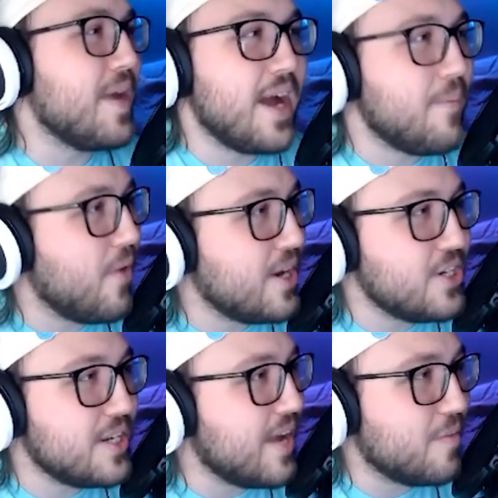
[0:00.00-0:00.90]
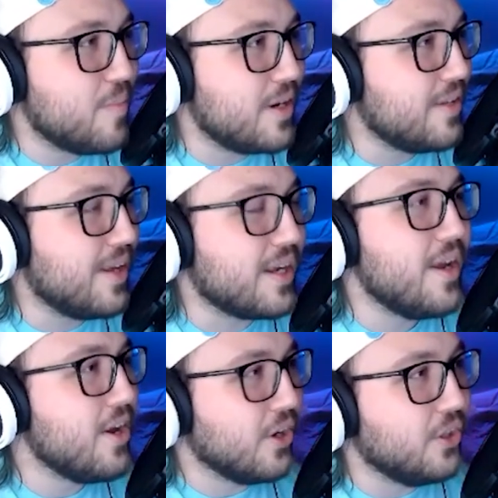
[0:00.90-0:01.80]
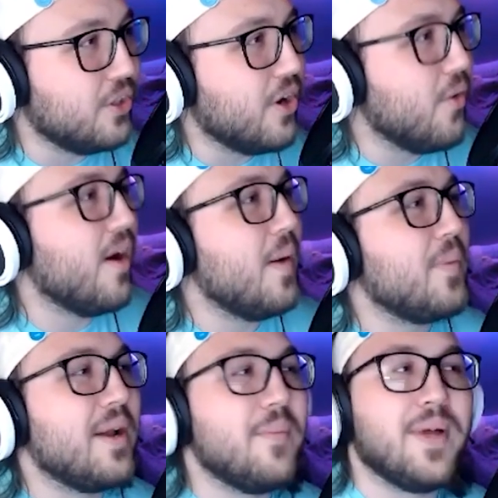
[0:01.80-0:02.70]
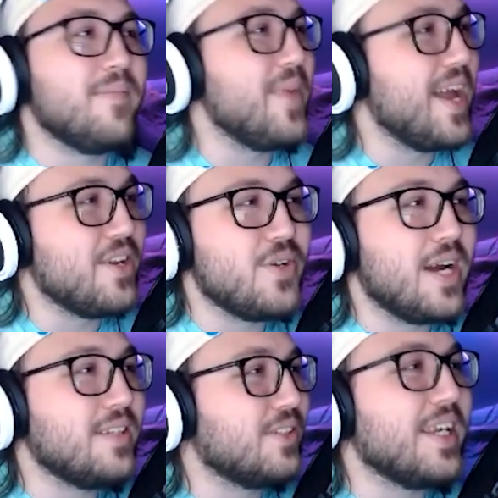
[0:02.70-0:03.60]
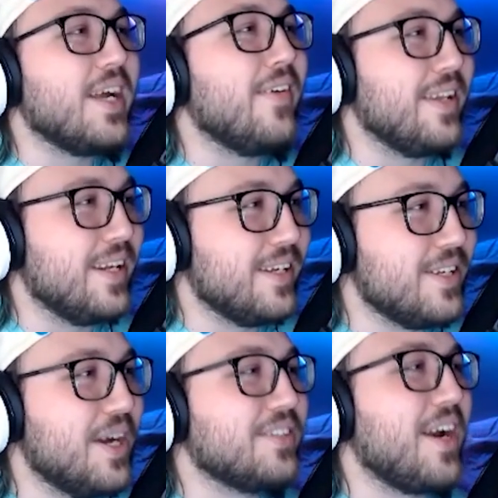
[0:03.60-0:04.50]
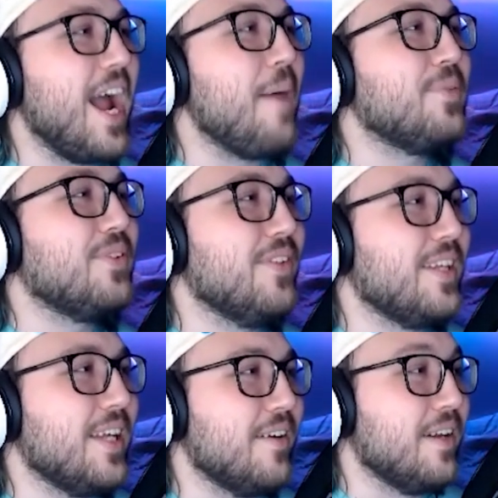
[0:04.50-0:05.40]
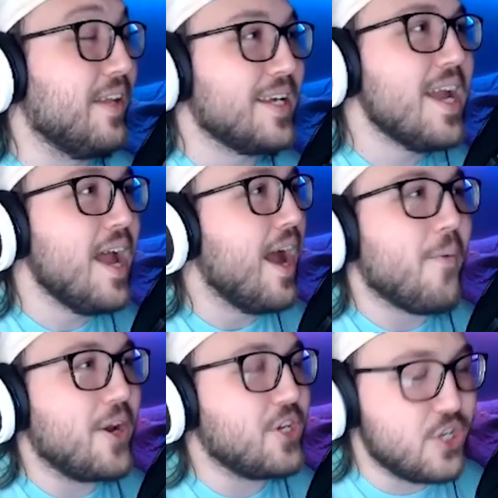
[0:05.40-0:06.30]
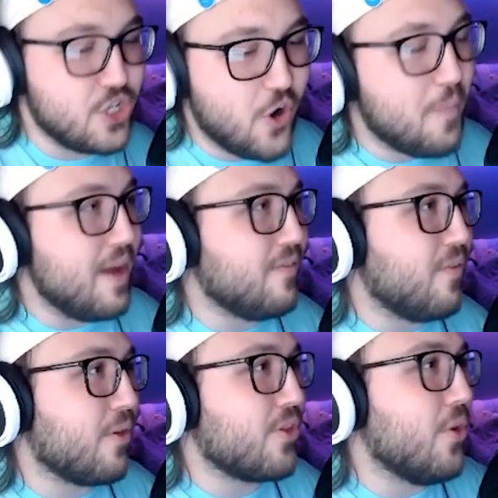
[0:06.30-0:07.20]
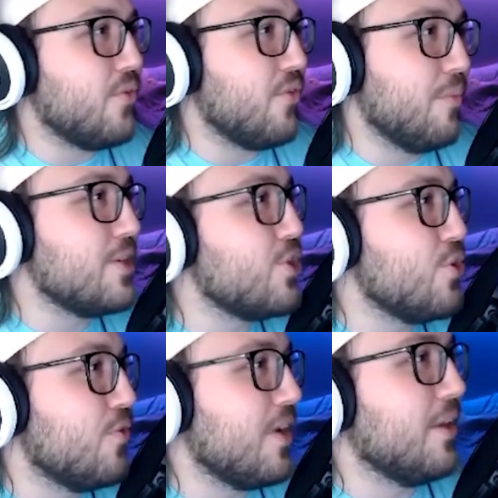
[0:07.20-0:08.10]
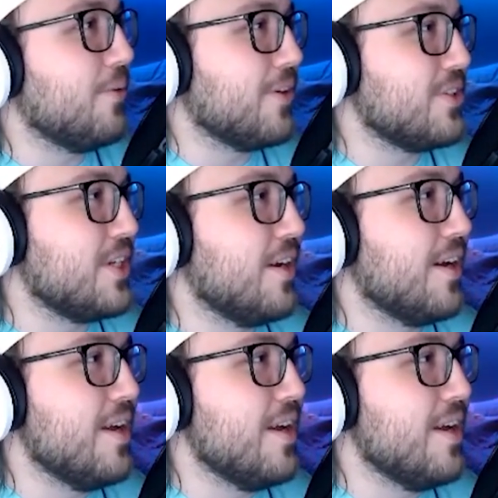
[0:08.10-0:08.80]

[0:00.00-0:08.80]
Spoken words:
I'm watching everybody like go up, and I'm like, man, you guys are killing it. You guys are absolutely killing it. Like watching Joe Medforth go from like 2 followers to